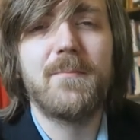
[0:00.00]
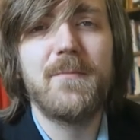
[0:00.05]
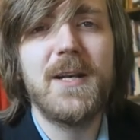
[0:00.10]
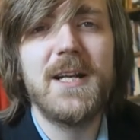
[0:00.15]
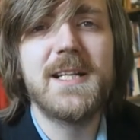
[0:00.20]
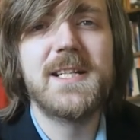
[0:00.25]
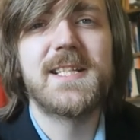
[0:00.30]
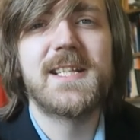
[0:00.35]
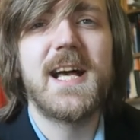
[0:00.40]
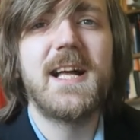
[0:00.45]
I'm
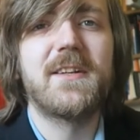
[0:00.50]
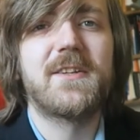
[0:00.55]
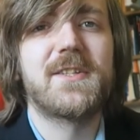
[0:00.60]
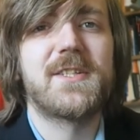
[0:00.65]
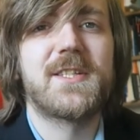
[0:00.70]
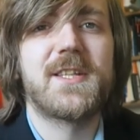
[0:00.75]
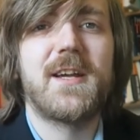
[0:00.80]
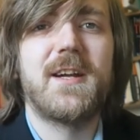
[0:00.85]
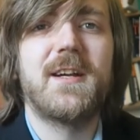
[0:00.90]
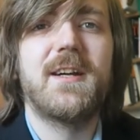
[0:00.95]
really sad
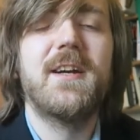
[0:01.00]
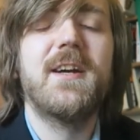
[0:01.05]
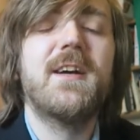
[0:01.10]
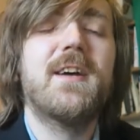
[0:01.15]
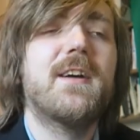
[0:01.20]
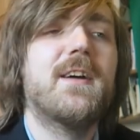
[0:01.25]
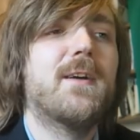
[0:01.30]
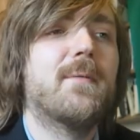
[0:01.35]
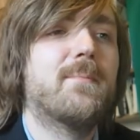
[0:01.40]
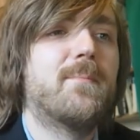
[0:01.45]
because uh,
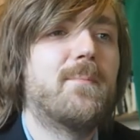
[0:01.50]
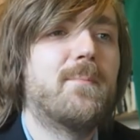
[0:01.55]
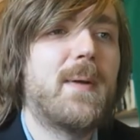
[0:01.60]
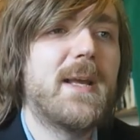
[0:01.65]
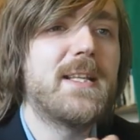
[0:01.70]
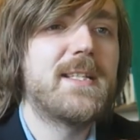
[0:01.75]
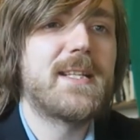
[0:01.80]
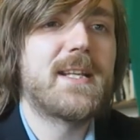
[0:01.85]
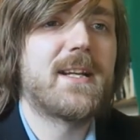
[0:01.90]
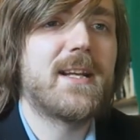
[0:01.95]

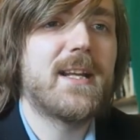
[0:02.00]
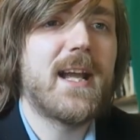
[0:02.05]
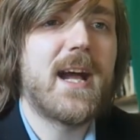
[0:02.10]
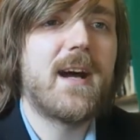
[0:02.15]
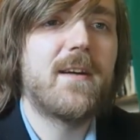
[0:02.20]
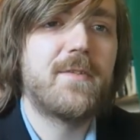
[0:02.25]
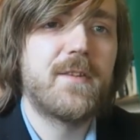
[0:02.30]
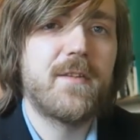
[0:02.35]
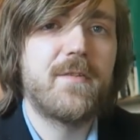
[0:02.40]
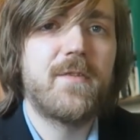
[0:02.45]
basically
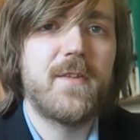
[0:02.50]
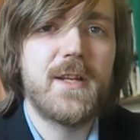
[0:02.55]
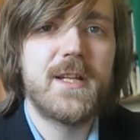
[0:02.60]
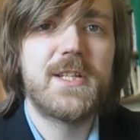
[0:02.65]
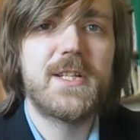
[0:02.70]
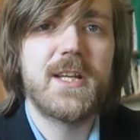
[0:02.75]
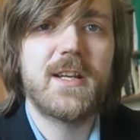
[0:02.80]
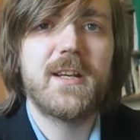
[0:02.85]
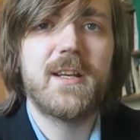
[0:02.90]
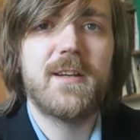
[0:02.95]
after
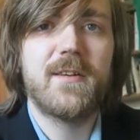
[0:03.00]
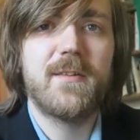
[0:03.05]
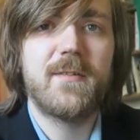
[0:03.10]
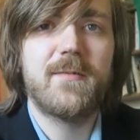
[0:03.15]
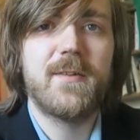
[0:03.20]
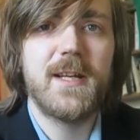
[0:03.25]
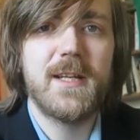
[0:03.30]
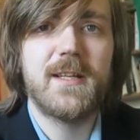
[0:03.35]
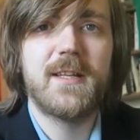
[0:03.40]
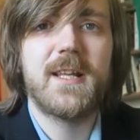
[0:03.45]
finishing
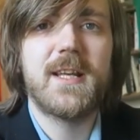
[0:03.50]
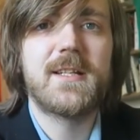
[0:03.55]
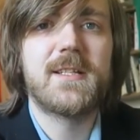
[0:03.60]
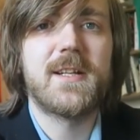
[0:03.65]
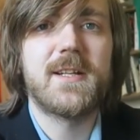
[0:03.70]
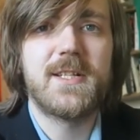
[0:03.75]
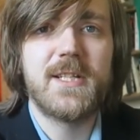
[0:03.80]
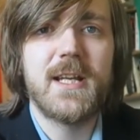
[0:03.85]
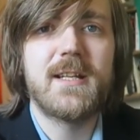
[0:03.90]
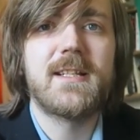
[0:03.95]
reading
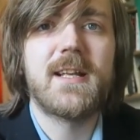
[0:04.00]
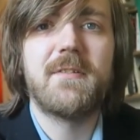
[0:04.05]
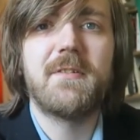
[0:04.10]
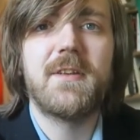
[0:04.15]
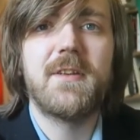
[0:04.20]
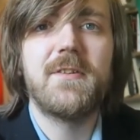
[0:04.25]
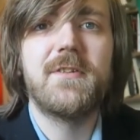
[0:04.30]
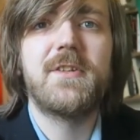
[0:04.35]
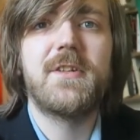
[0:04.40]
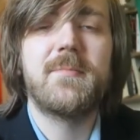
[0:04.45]
this, I checked
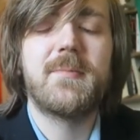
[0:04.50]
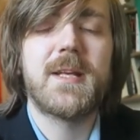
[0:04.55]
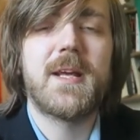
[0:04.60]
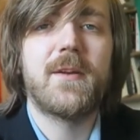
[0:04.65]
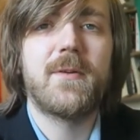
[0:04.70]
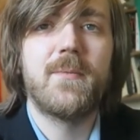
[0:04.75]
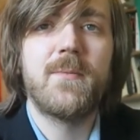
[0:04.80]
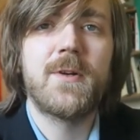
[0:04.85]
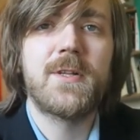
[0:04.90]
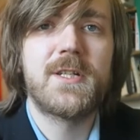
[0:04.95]
out the YouTube
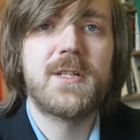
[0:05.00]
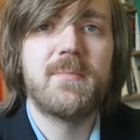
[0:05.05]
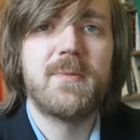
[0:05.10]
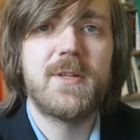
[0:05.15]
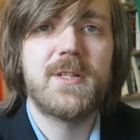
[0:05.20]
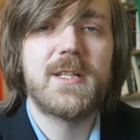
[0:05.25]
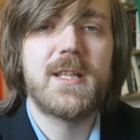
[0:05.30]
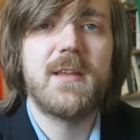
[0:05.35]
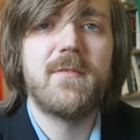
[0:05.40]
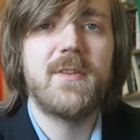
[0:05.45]
channel and watched a
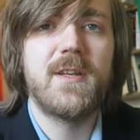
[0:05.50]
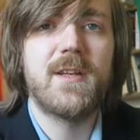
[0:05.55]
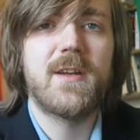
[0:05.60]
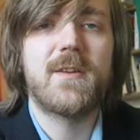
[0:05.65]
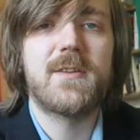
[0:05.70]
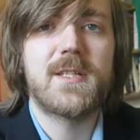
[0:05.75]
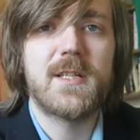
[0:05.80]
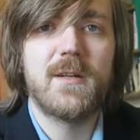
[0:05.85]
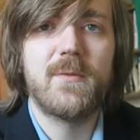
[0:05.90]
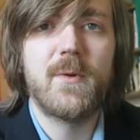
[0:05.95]
bunch of their
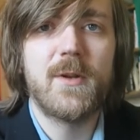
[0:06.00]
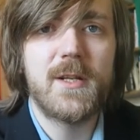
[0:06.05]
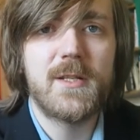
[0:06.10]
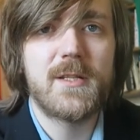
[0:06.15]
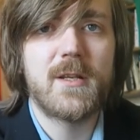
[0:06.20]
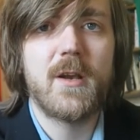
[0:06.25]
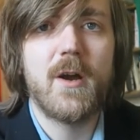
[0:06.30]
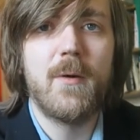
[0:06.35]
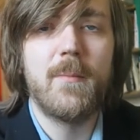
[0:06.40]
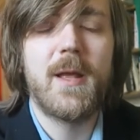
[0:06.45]
videos, and I
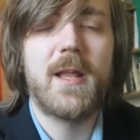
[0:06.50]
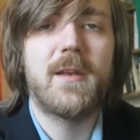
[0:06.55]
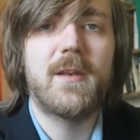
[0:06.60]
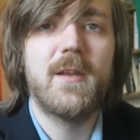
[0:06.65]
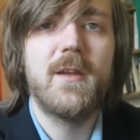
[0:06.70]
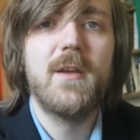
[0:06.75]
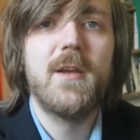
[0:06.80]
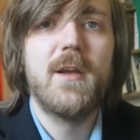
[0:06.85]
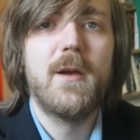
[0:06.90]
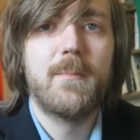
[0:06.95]
wanted to
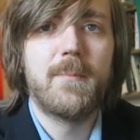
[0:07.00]
comment,